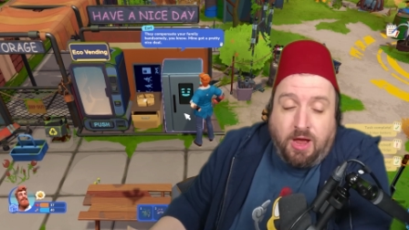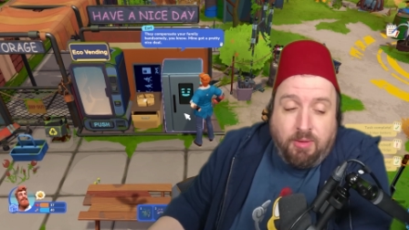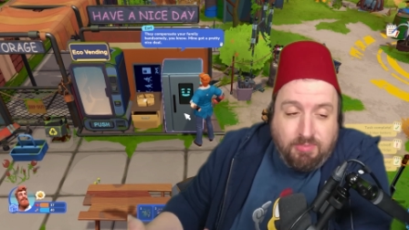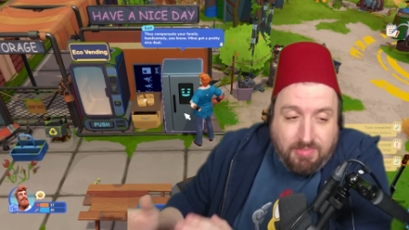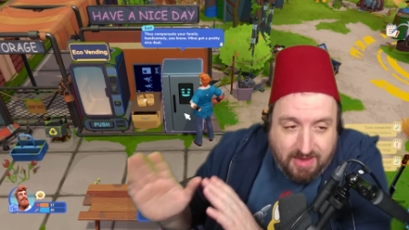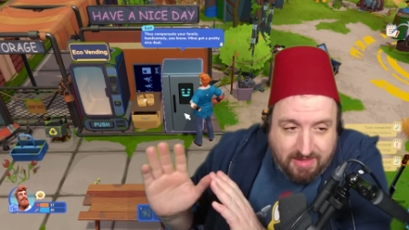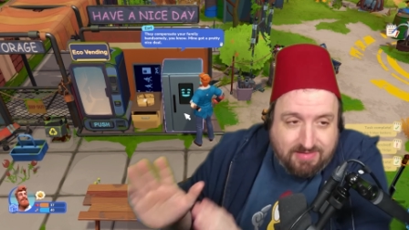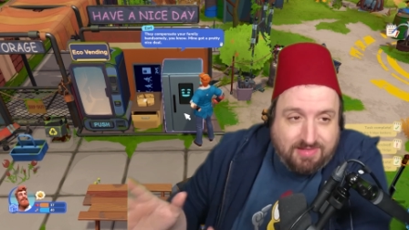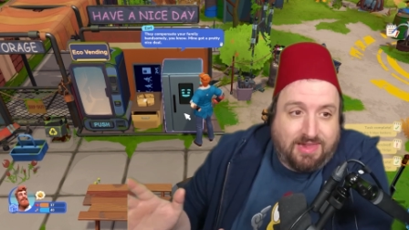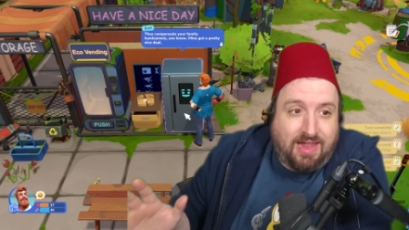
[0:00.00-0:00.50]
I'm
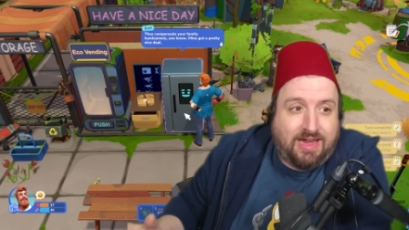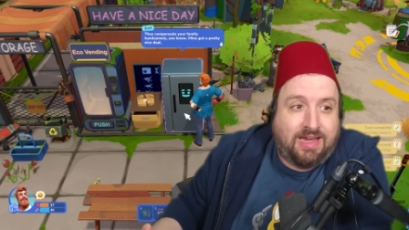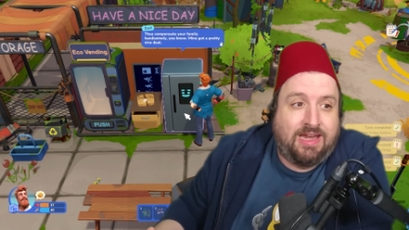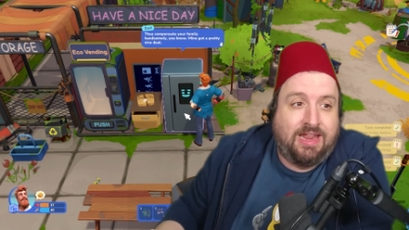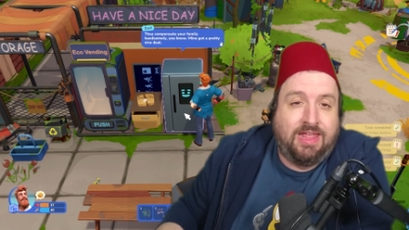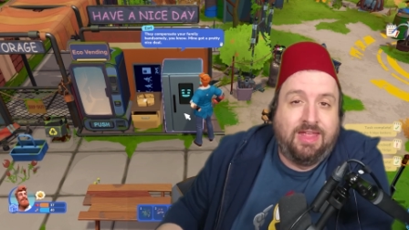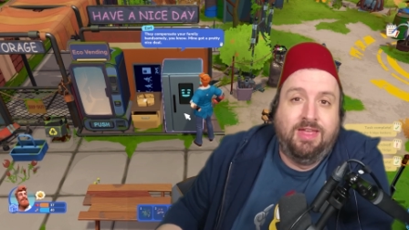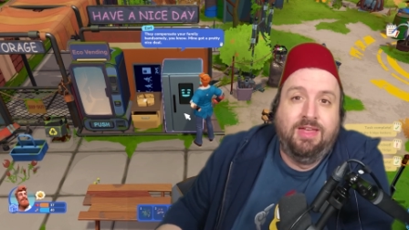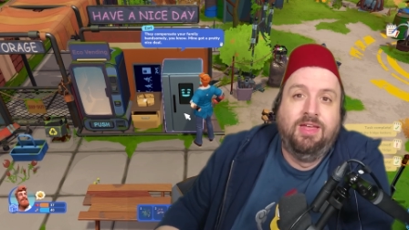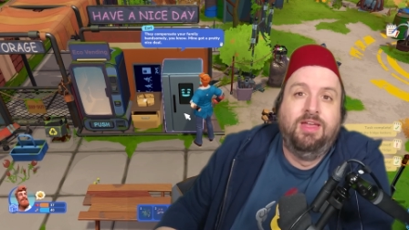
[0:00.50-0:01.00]
less
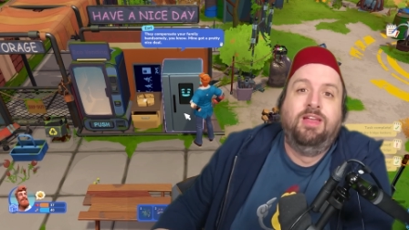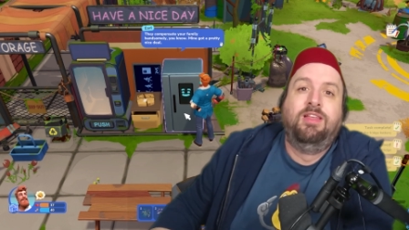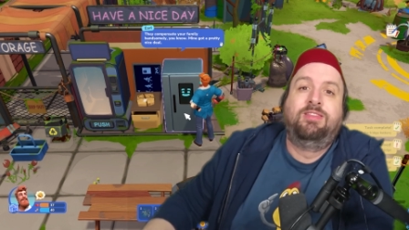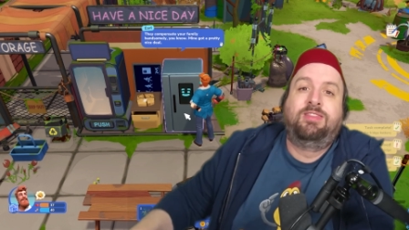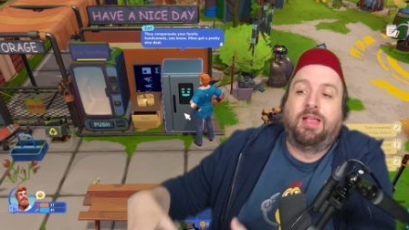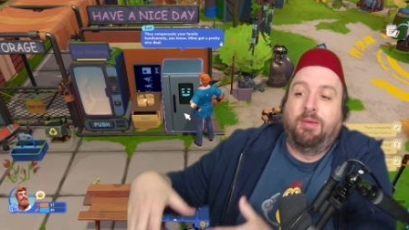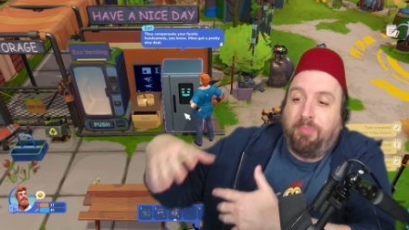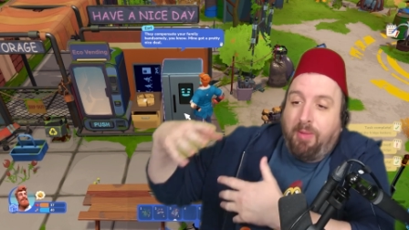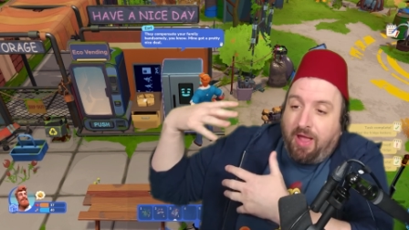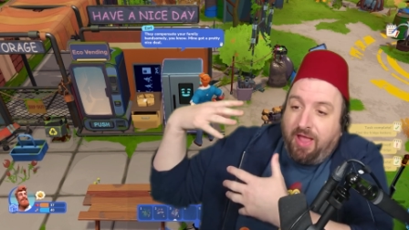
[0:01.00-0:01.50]
likely
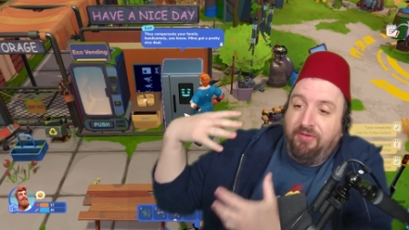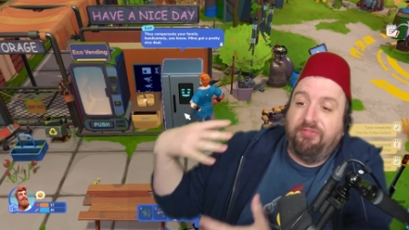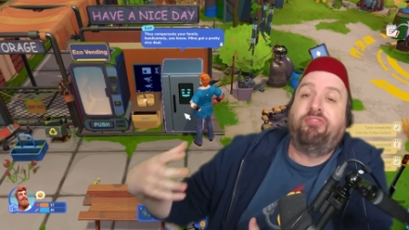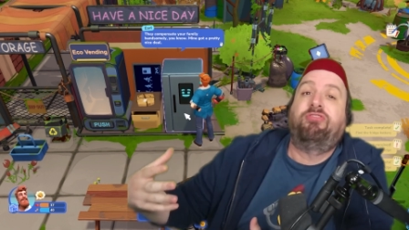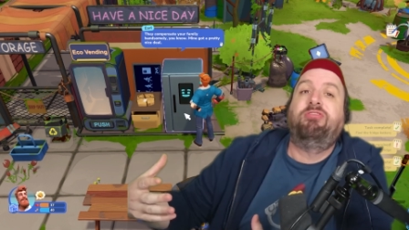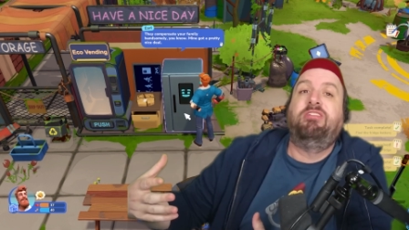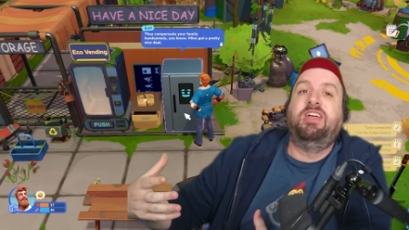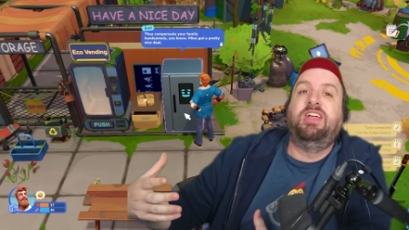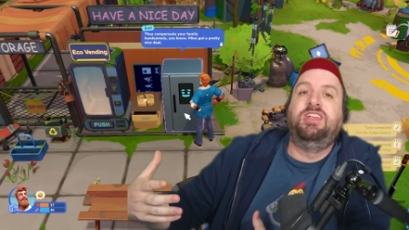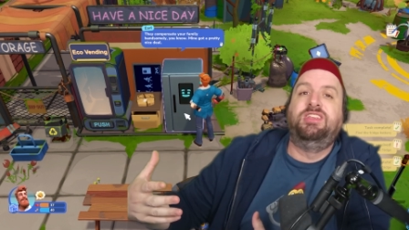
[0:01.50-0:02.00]
to buy a
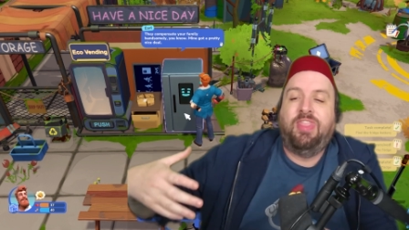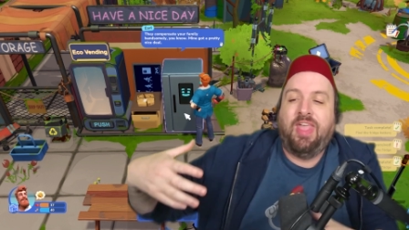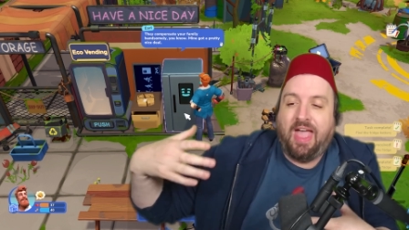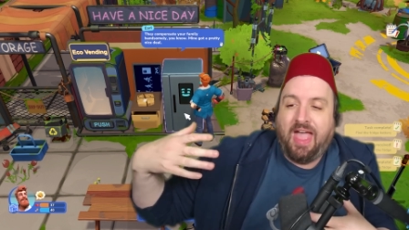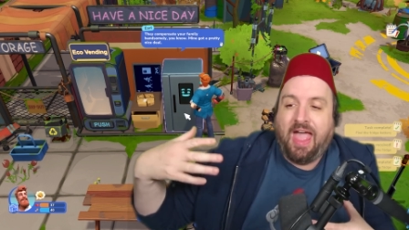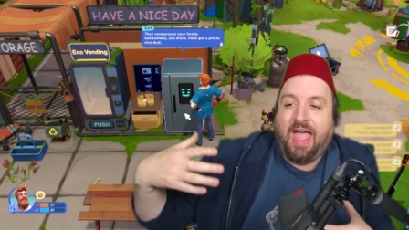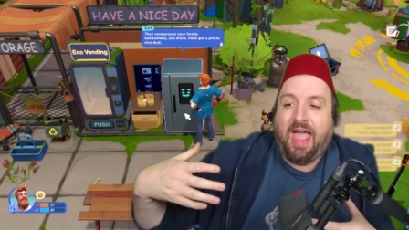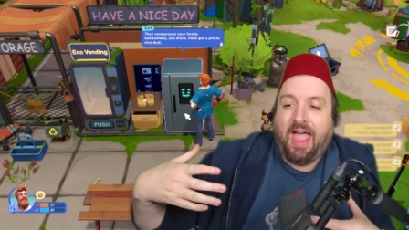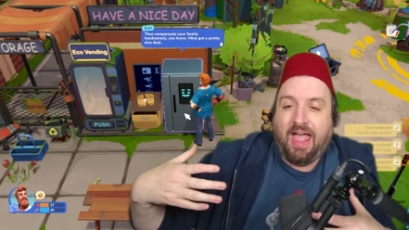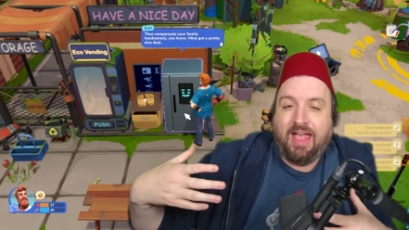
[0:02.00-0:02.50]
fridge
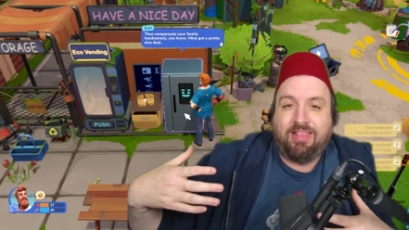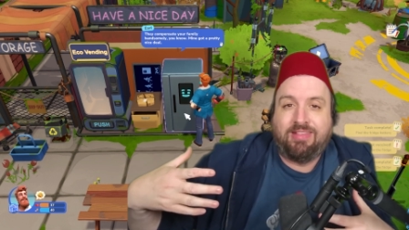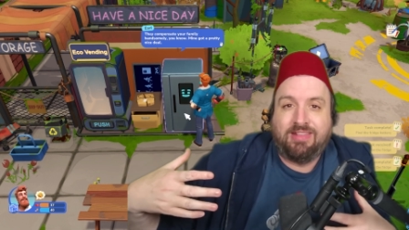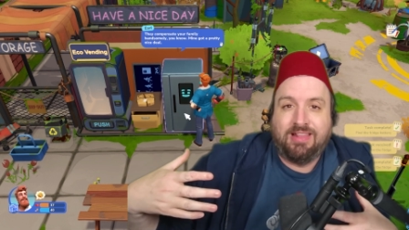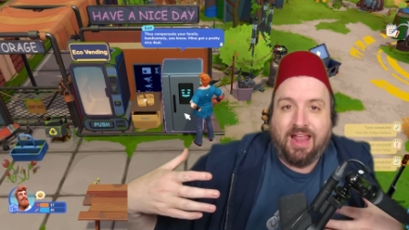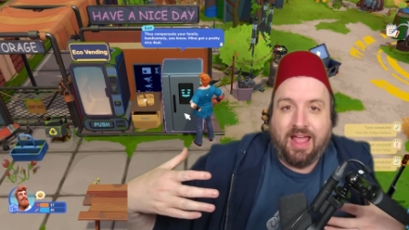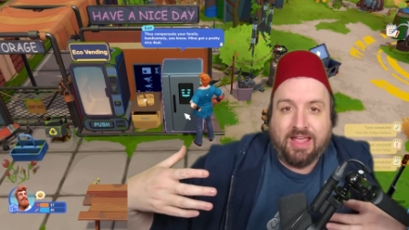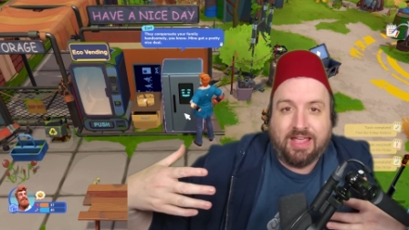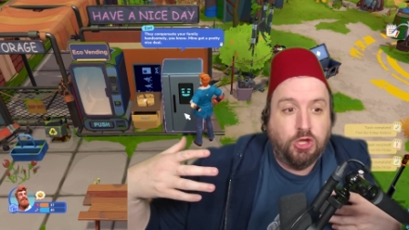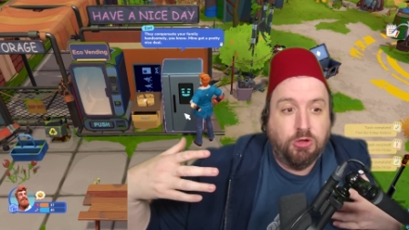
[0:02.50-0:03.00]
that has
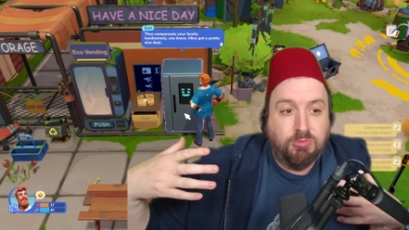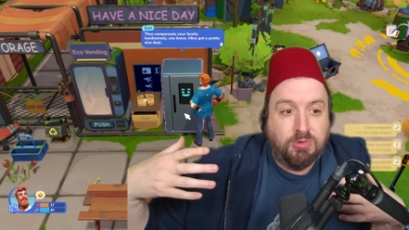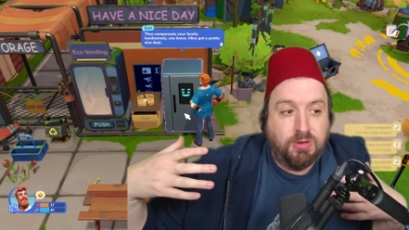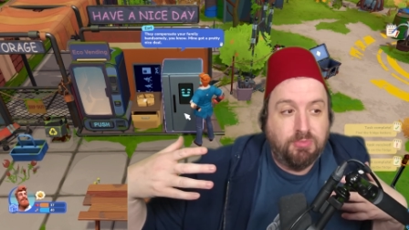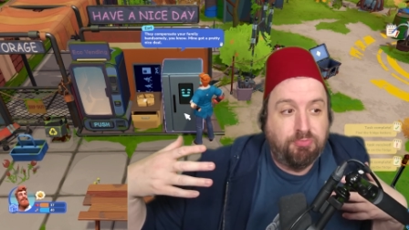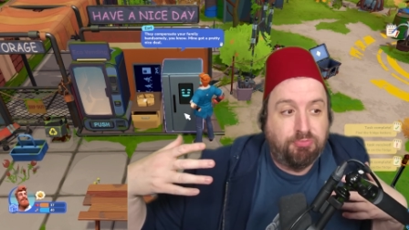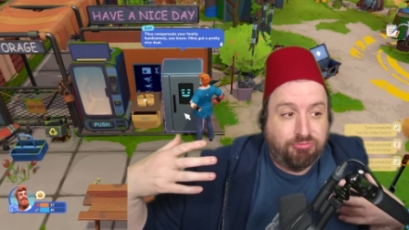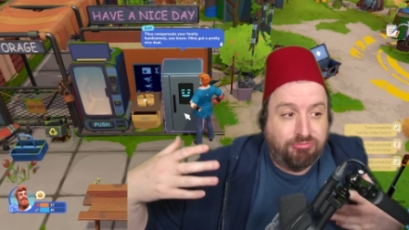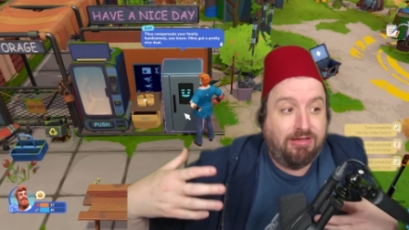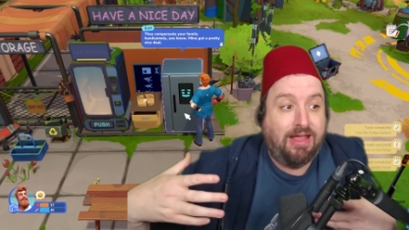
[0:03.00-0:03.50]
like a
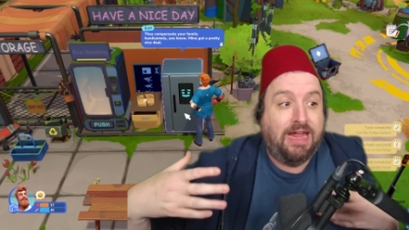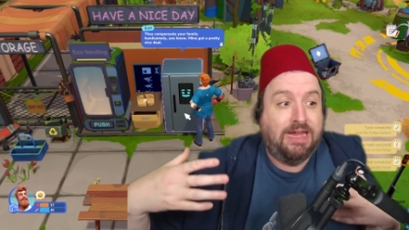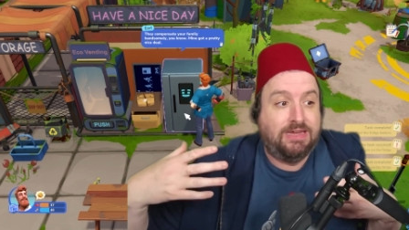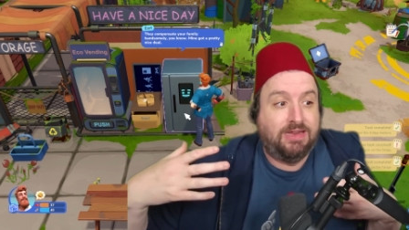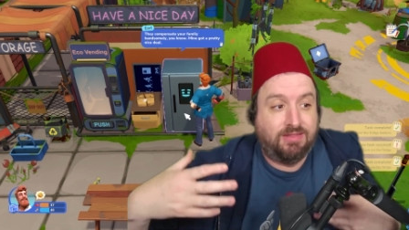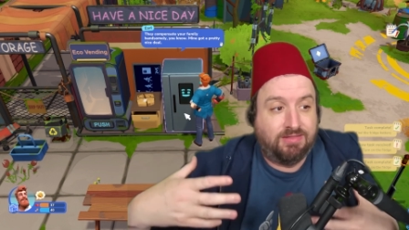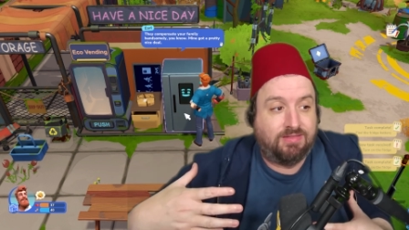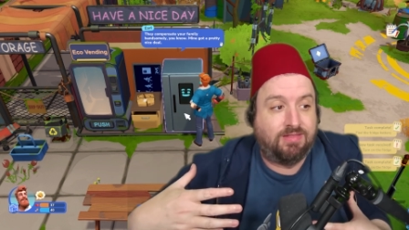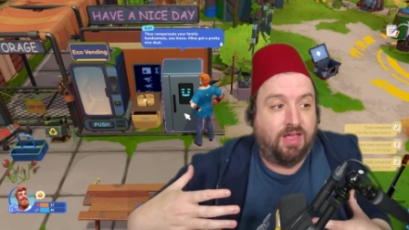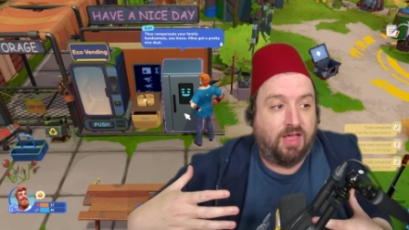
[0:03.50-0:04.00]
human brain
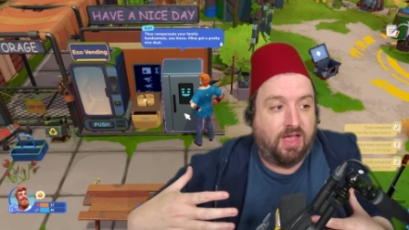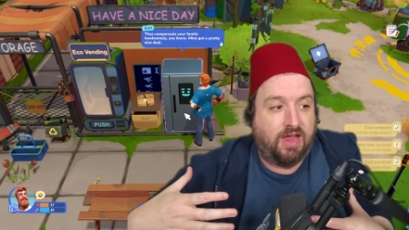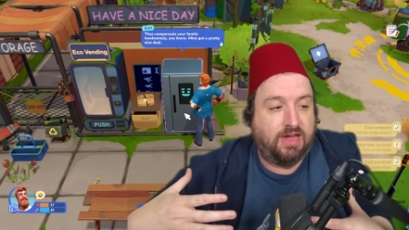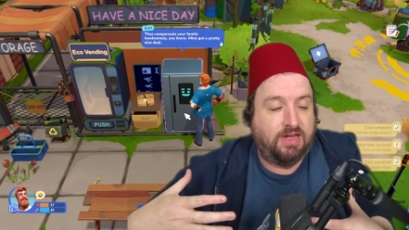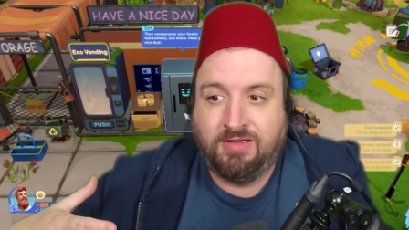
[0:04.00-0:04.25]
inside.